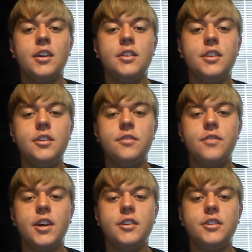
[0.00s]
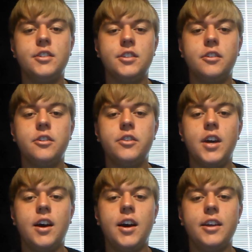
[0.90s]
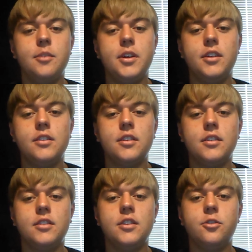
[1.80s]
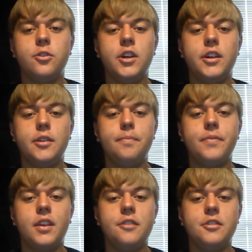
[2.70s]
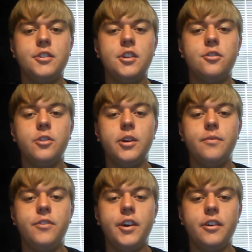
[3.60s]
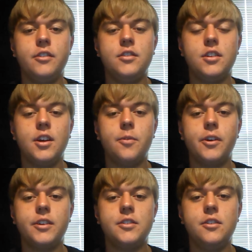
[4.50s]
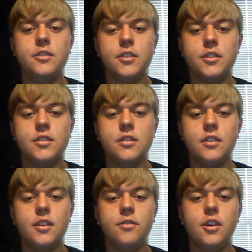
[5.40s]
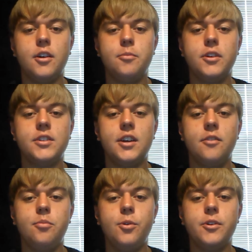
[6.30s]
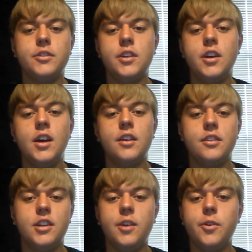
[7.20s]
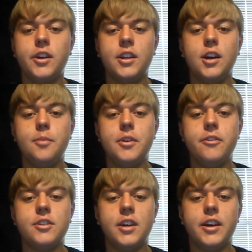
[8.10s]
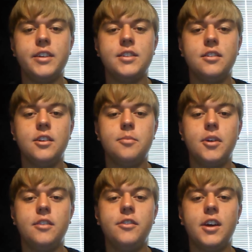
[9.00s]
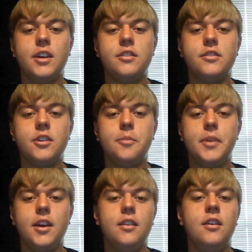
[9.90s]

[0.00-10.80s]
Disadvantages include a high dependence on the central hub. If the central hub fails, the network is useless. If the hub runs out of ports, the network cannot be resized unless modifications are made.